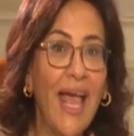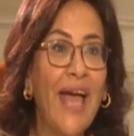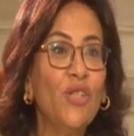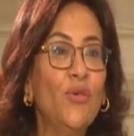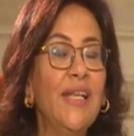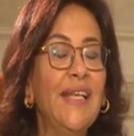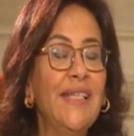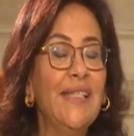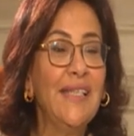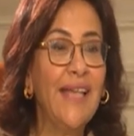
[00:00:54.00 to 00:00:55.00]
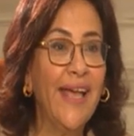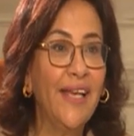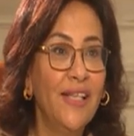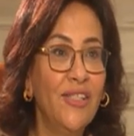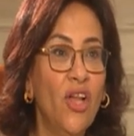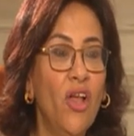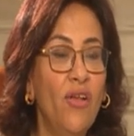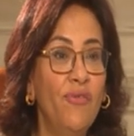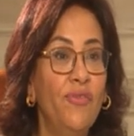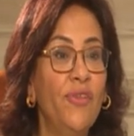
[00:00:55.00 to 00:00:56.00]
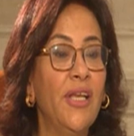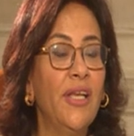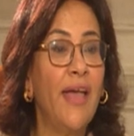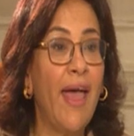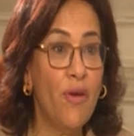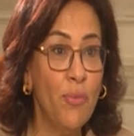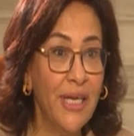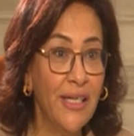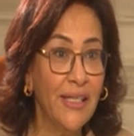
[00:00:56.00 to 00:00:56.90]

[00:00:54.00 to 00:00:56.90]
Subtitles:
Actually, it is a dialect of Arabic.